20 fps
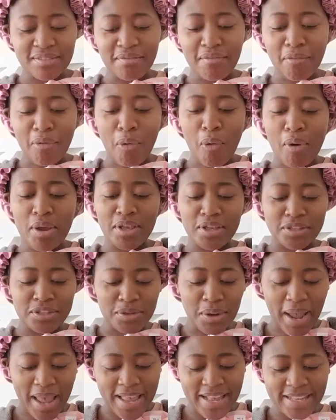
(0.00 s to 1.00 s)
Oh,
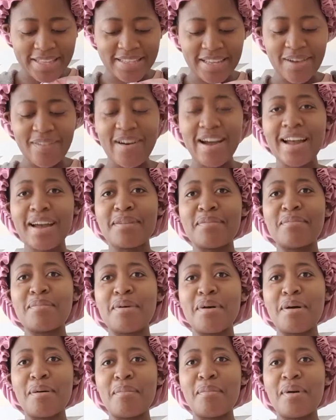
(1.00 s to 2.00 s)
it's your waka
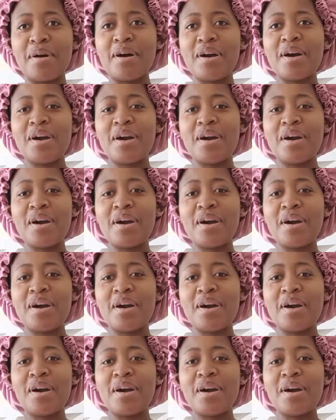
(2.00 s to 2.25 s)
mama.